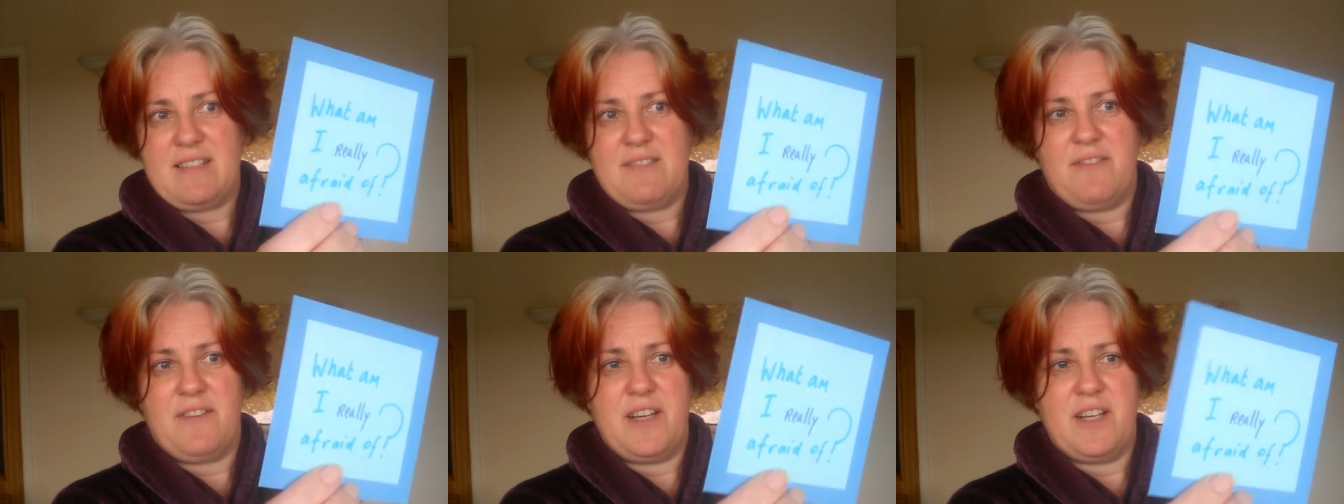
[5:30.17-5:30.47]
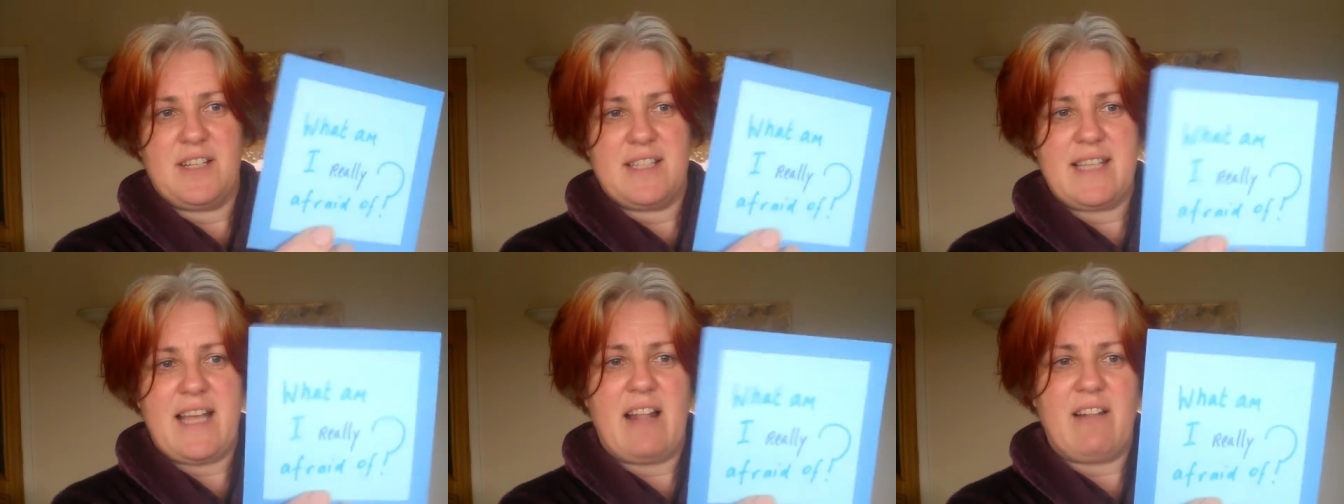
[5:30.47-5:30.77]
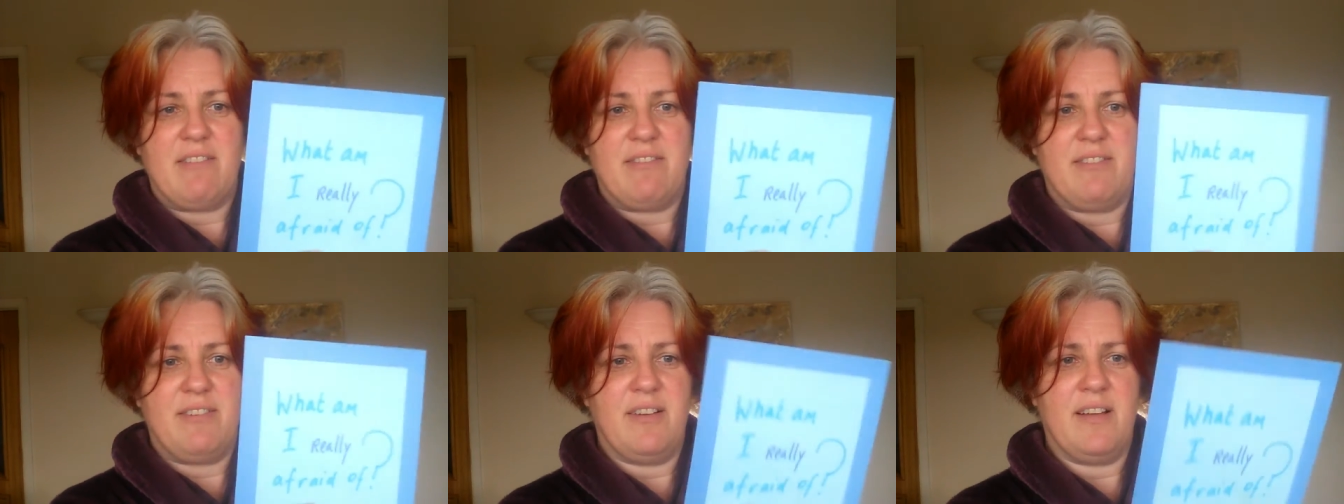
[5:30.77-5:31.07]
it for
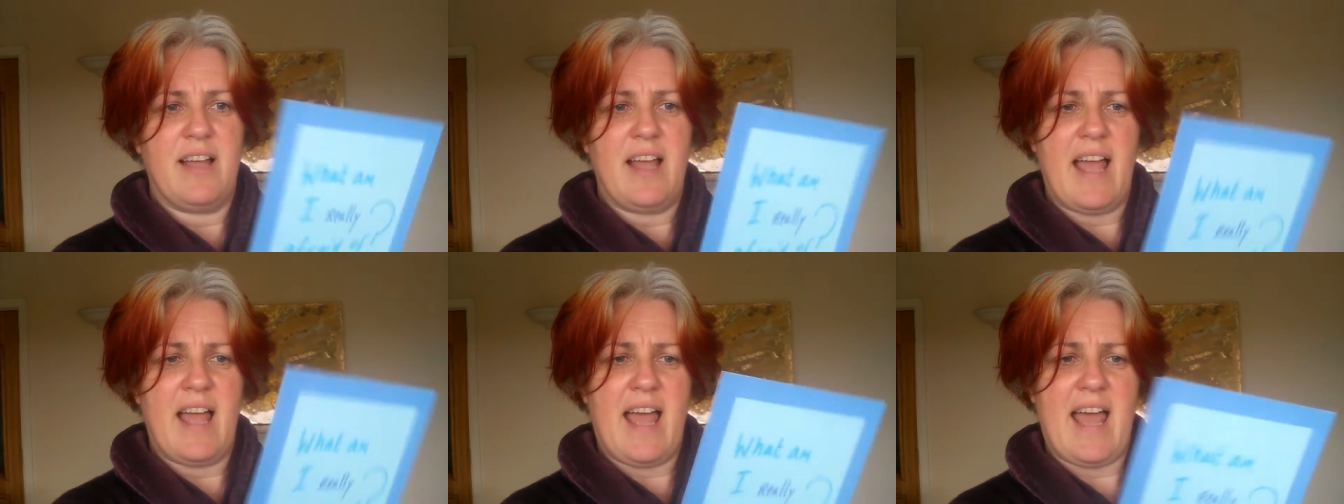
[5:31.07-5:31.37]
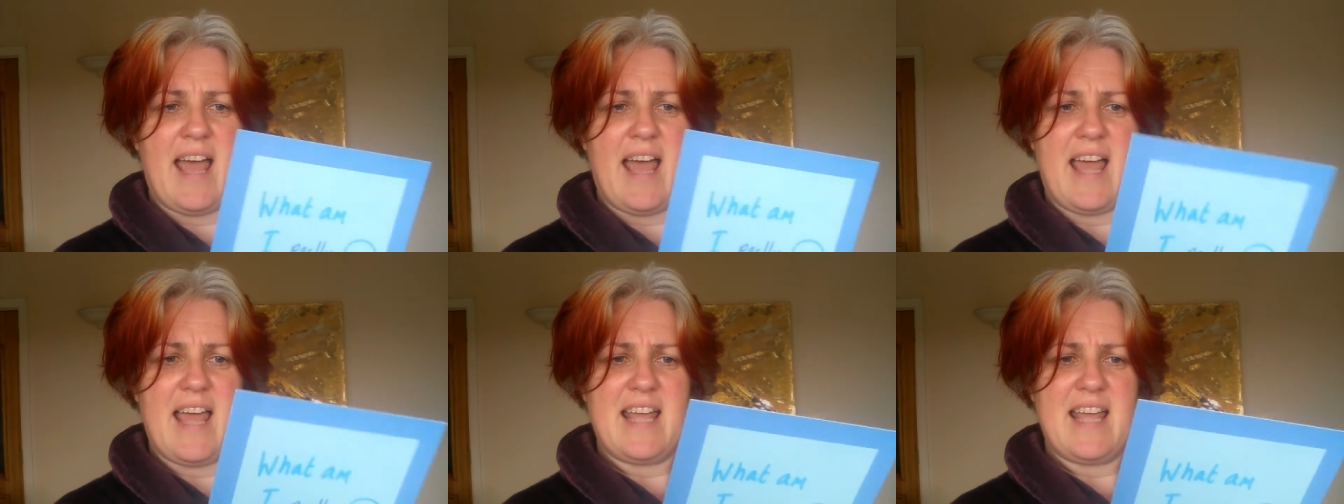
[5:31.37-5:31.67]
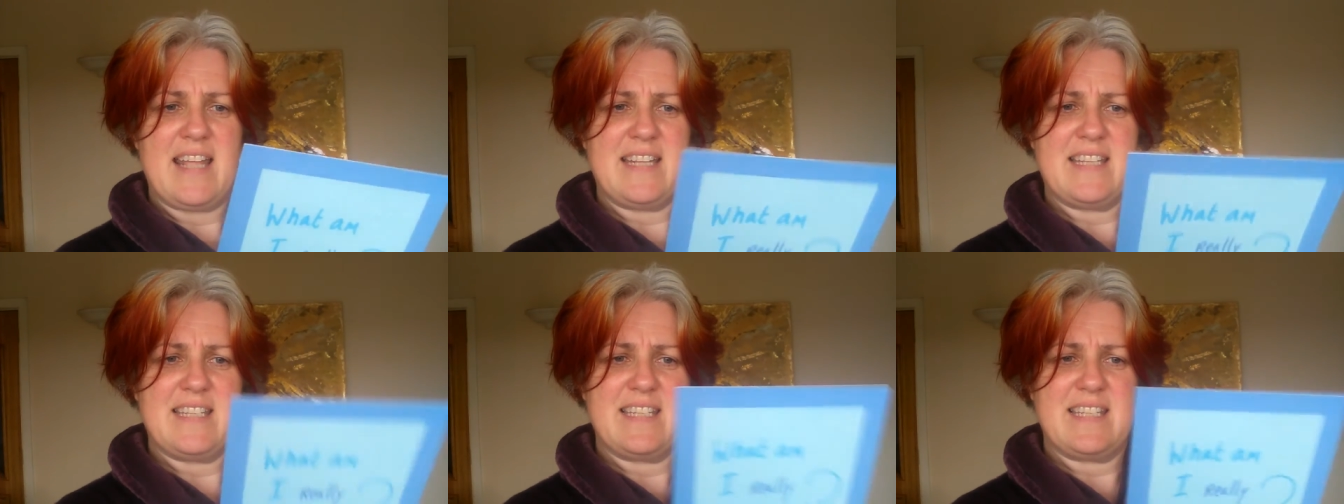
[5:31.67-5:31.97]
yourself.
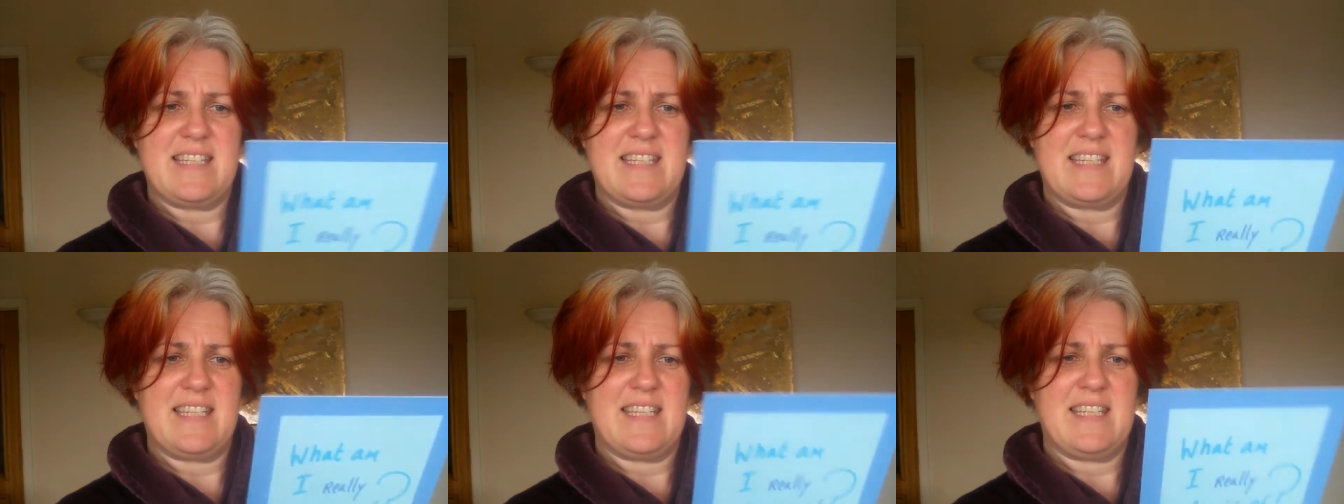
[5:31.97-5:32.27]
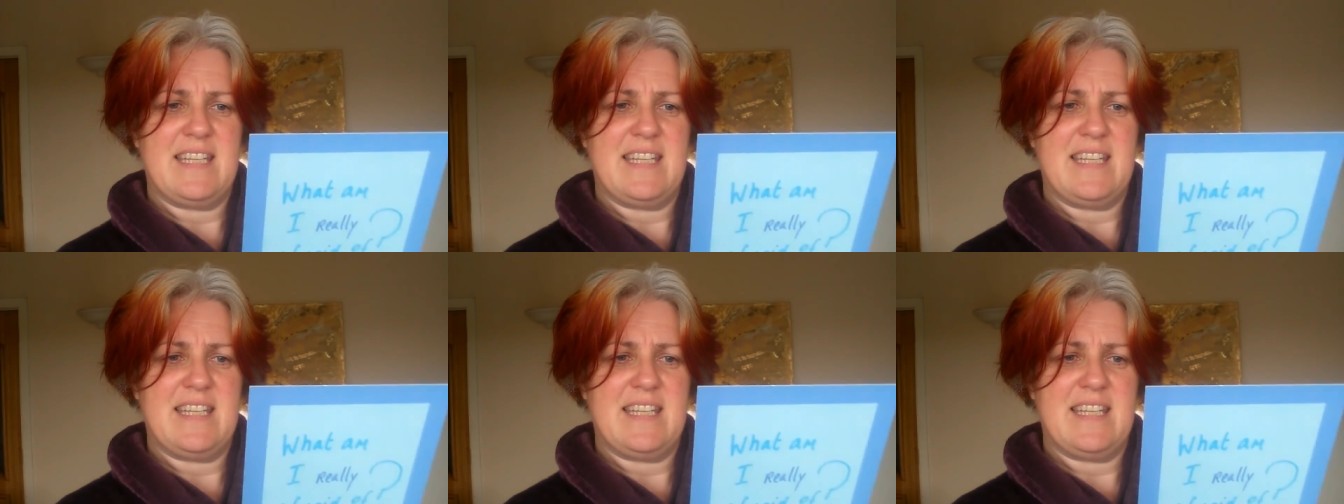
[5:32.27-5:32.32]
And